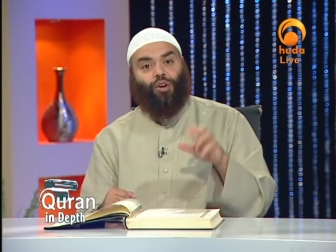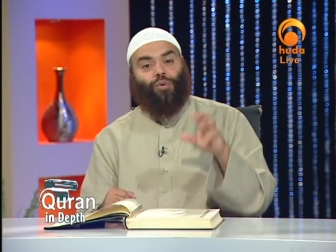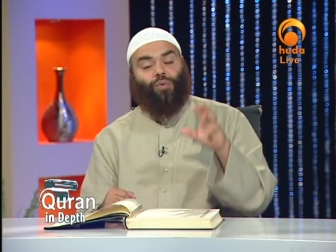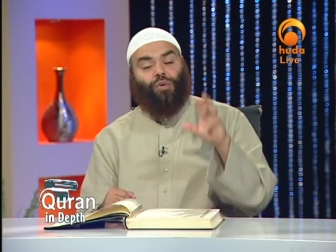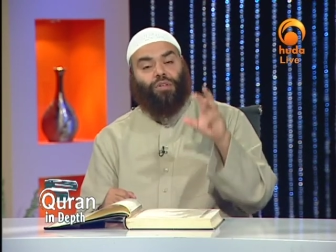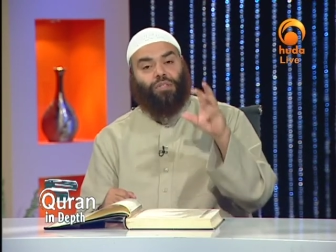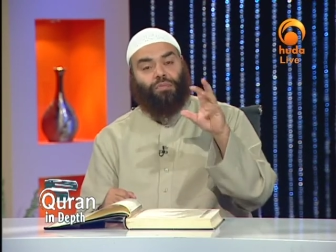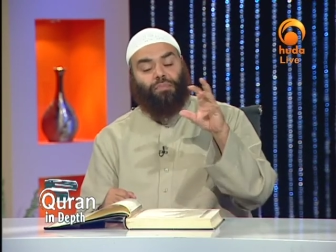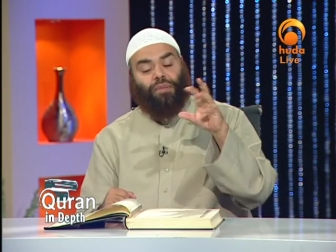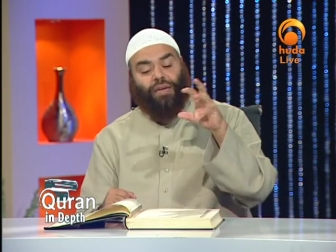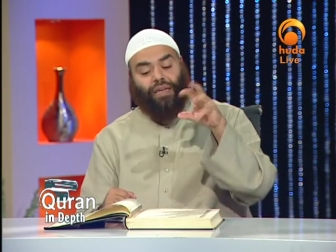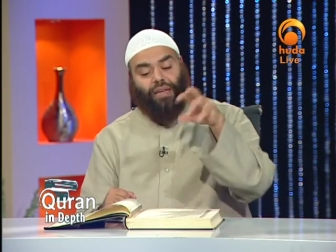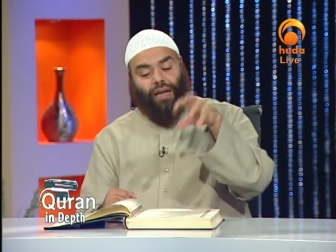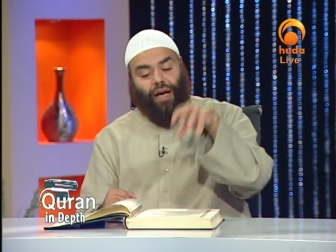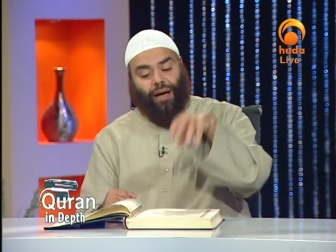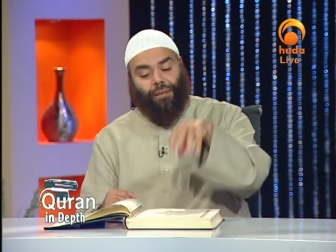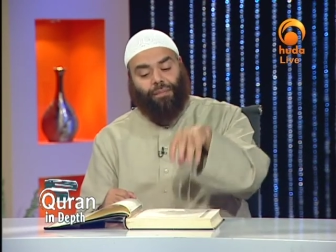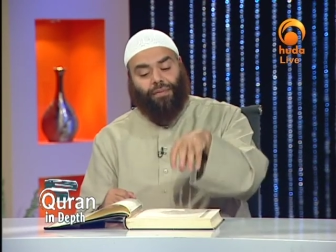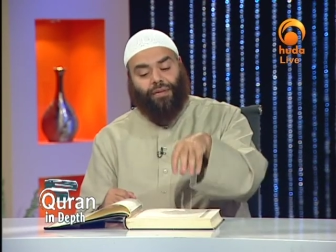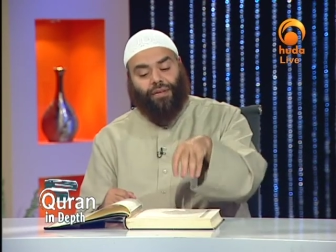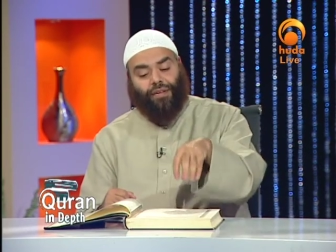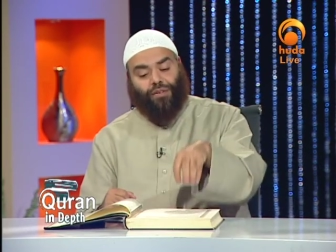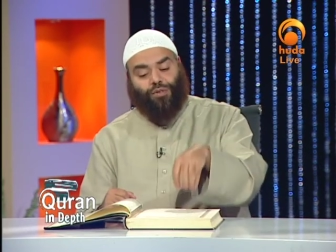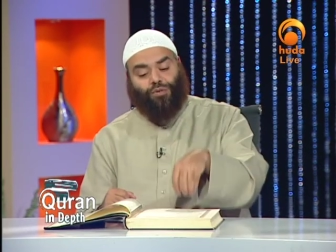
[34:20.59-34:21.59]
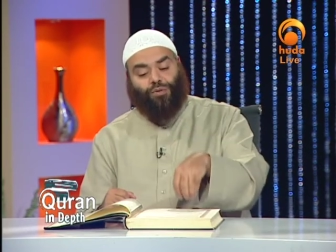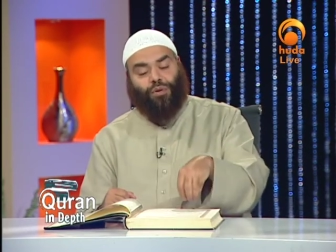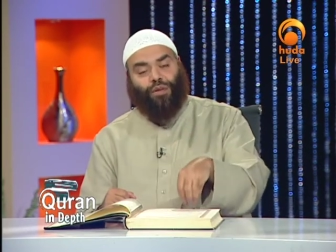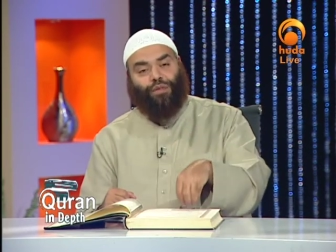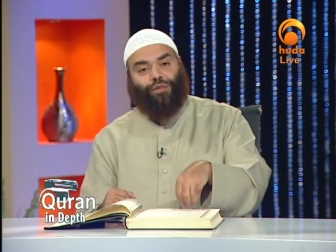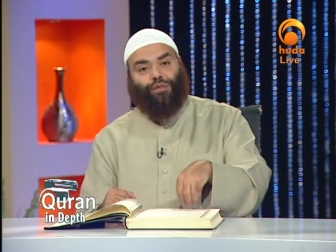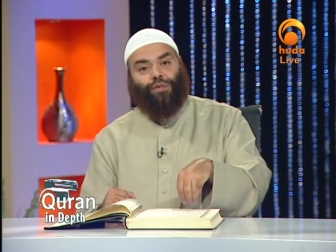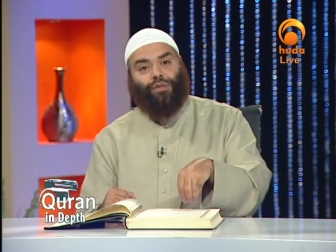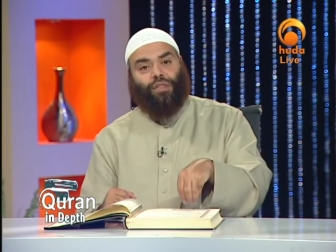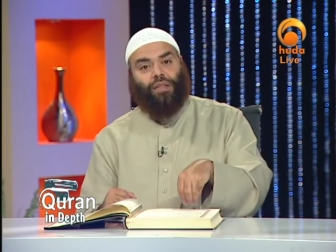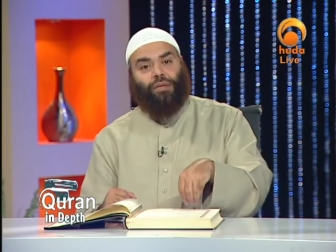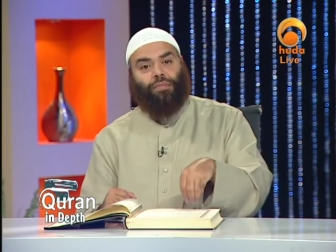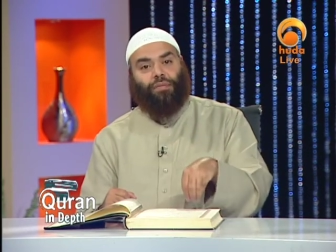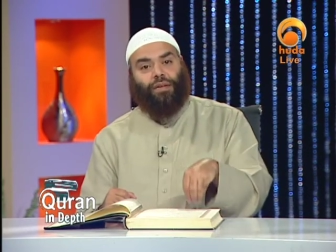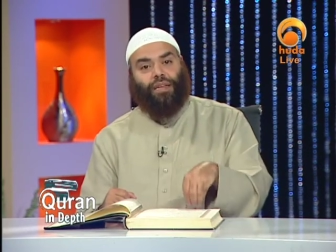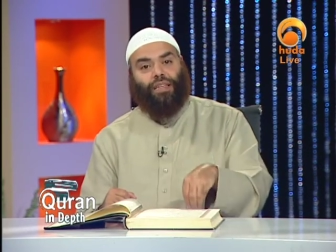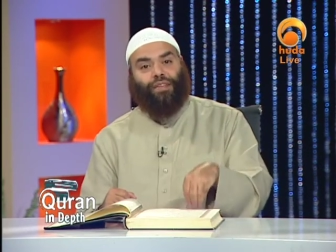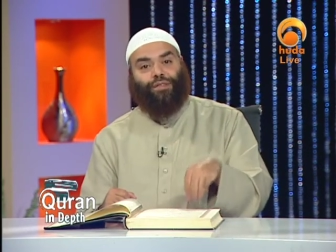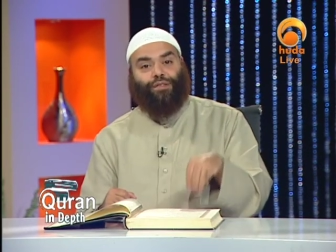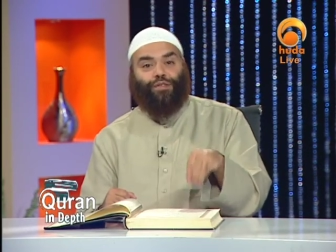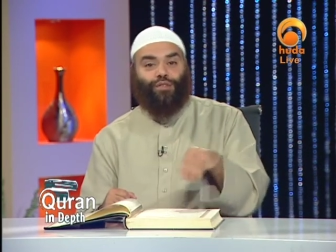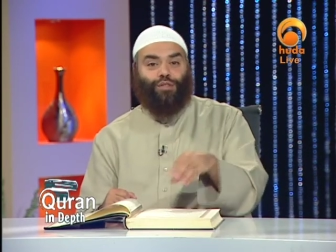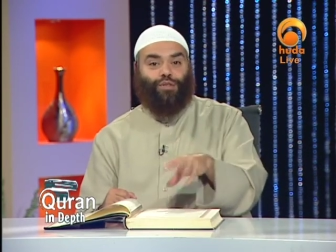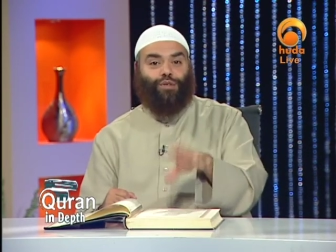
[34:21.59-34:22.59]
was made obligatory for the
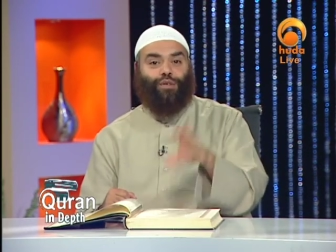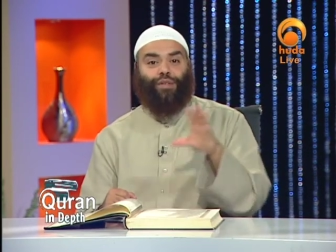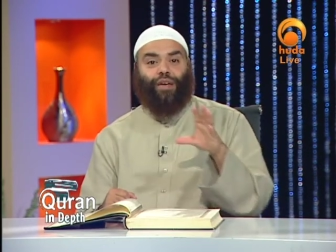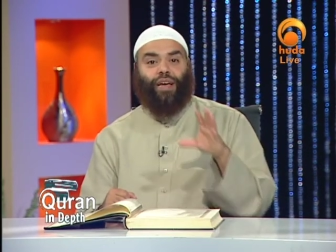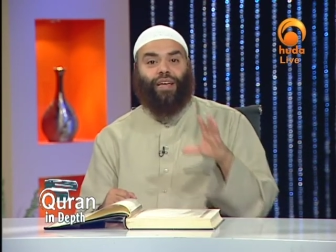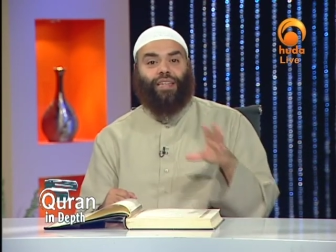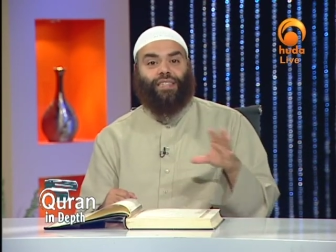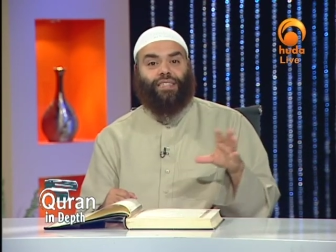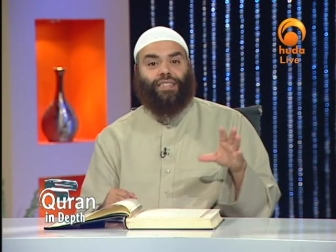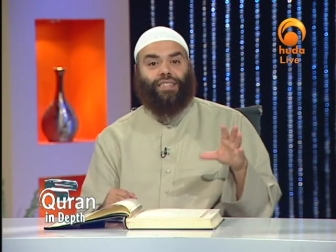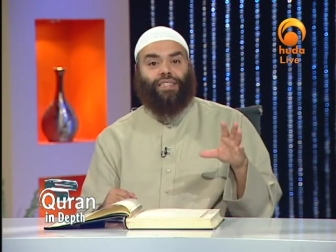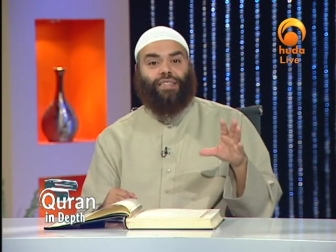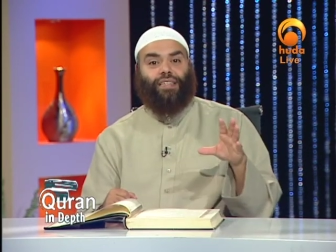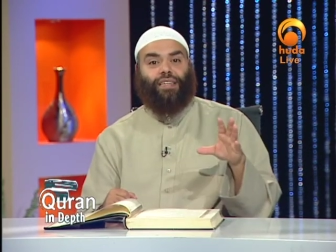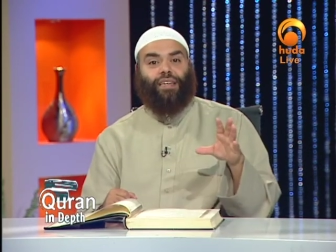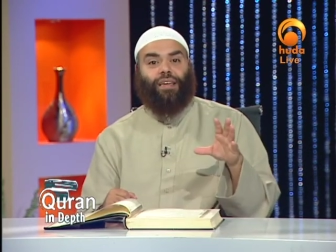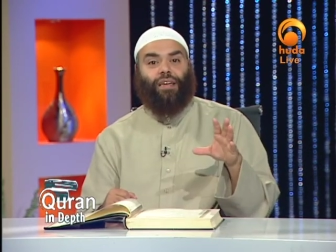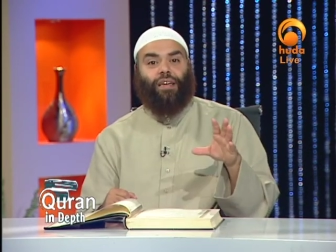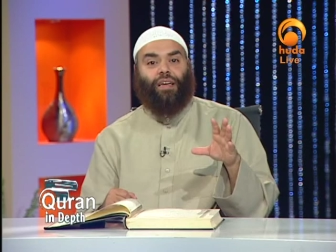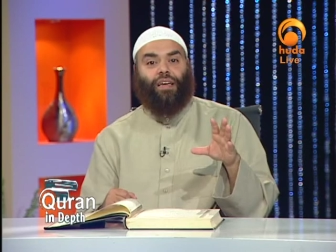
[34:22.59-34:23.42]
believers to fast.